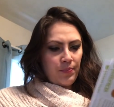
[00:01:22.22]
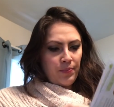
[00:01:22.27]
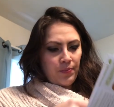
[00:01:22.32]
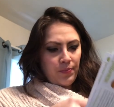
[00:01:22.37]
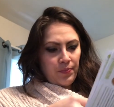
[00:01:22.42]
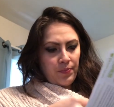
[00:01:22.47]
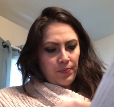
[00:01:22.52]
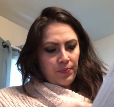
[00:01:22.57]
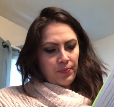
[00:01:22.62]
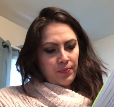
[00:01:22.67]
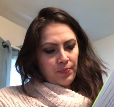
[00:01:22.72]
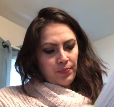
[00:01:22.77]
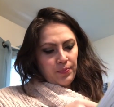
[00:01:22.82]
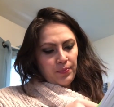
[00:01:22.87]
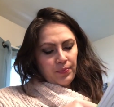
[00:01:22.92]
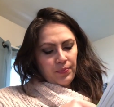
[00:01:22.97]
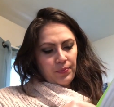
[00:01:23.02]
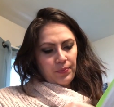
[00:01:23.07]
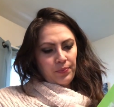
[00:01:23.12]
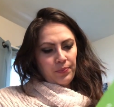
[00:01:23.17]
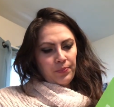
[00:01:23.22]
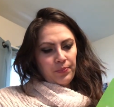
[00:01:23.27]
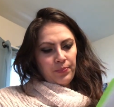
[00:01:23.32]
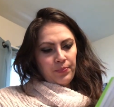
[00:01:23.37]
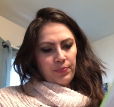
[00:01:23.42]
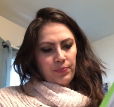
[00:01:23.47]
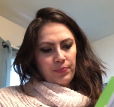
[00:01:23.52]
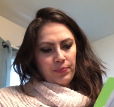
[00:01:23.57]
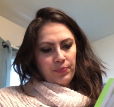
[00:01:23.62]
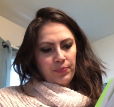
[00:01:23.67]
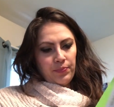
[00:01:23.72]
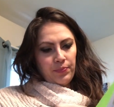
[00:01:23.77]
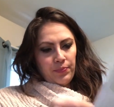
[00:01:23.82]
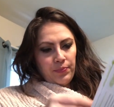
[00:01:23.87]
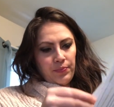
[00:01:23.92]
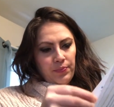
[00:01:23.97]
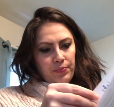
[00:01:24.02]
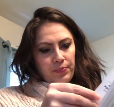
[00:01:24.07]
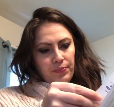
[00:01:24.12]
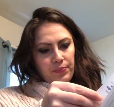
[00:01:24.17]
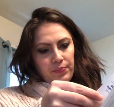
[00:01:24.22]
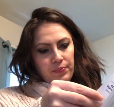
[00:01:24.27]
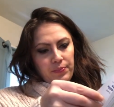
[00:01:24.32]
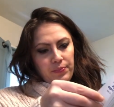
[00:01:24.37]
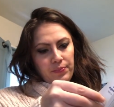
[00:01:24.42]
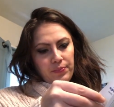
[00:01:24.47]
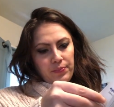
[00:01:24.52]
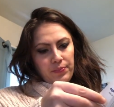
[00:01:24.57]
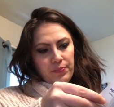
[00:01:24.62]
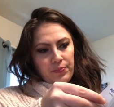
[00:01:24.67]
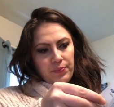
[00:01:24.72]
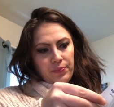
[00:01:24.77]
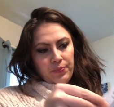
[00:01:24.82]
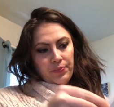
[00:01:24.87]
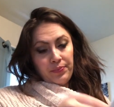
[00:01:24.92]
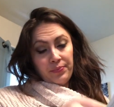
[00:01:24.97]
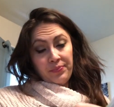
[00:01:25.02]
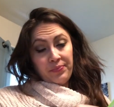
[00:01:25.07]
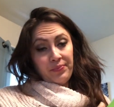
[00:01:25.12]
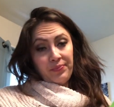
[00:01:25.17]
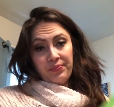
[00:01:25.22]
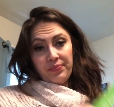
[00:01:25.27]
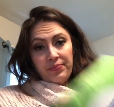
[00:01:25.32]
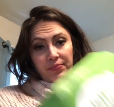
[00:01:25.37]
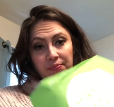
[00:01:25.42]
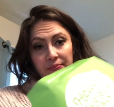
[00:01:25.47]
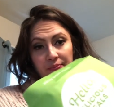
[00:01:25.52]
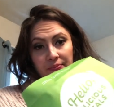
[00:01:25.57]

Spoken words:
(silence)